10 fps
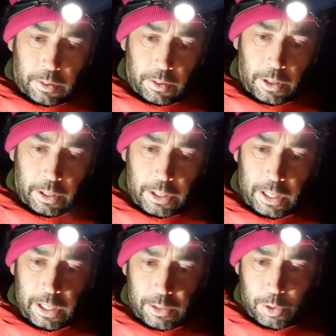Right,
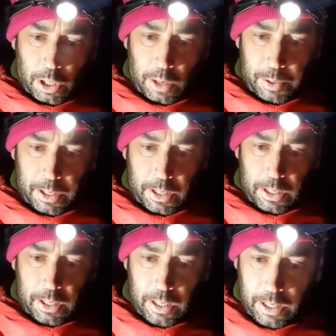check that's still sharp.
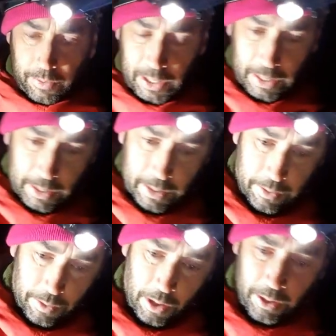Lovely.
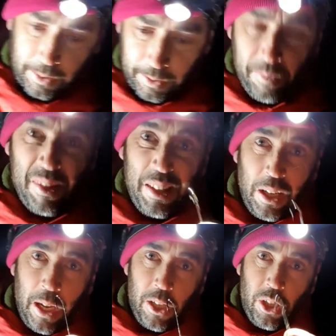Right,
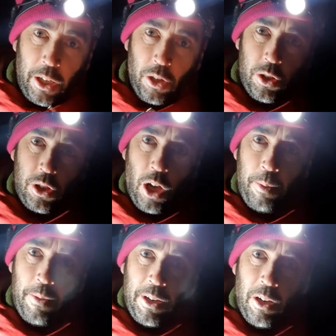check your hooks
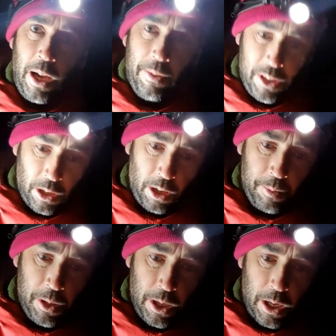sharp every time.
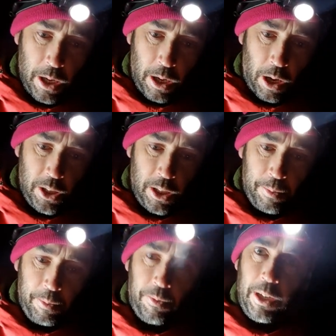I stick
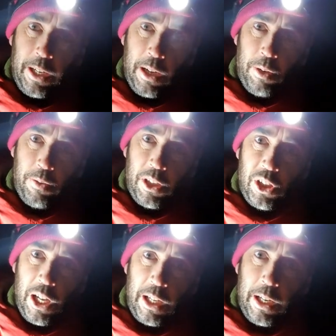them in my fingernail. If they
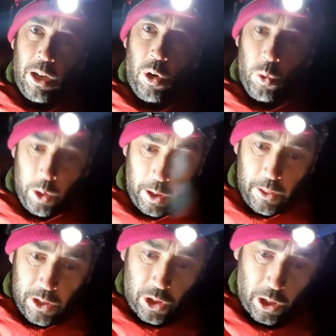stick, they hold,
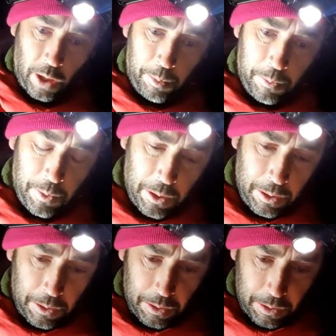they're sharp.
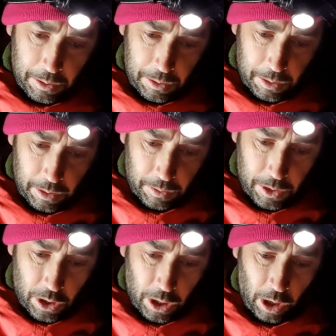
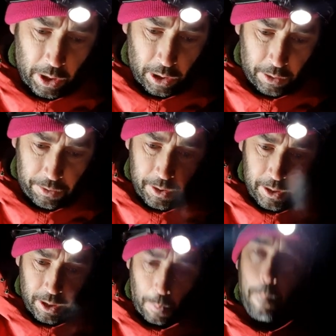They just glide off,
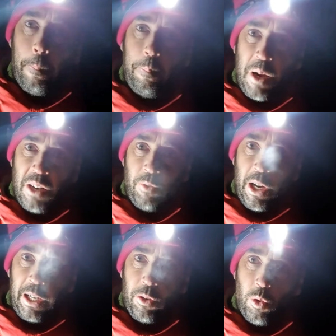bin the
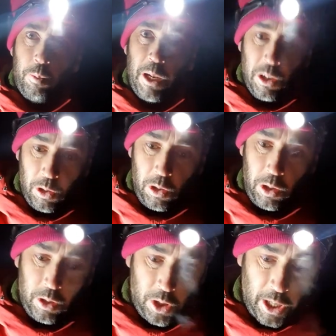rig or bin the hook,
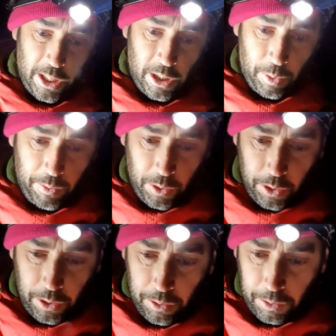change it, whatever you got
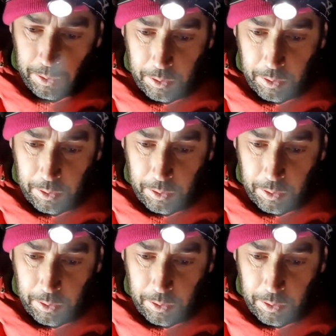to do.